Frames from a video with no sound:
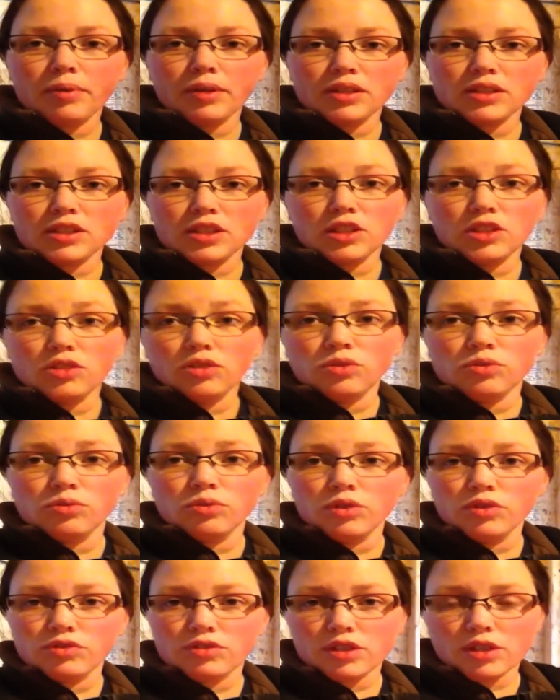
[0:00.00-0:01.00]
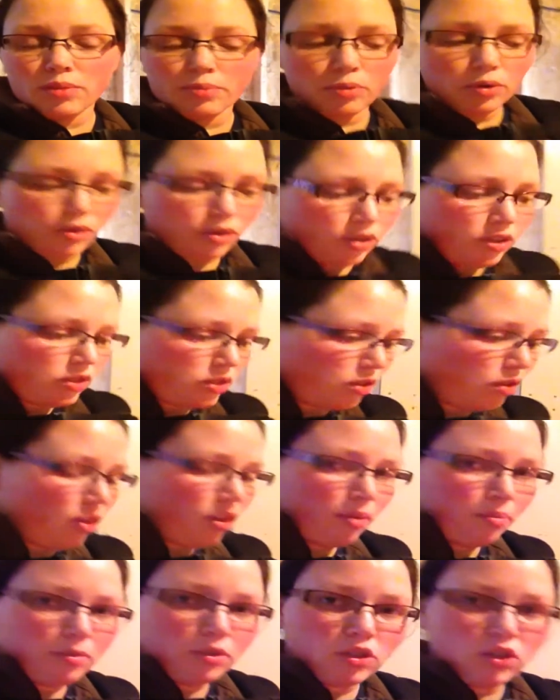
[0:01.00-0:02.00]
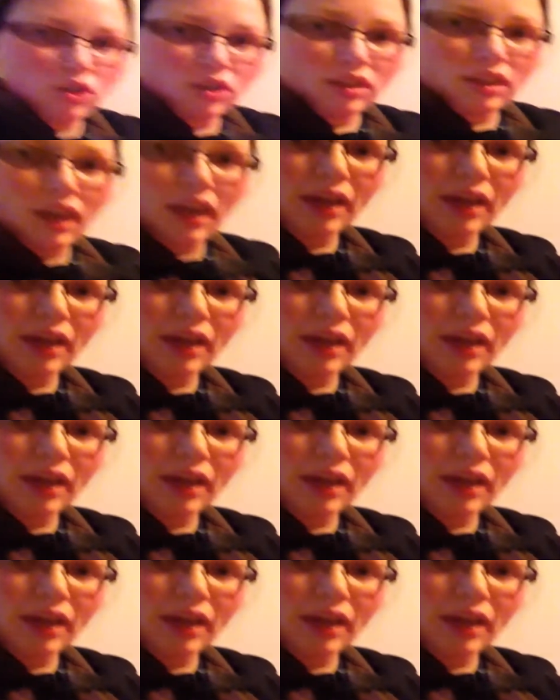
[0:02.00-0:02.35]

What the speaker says: built a new roof to the brooder, so let me show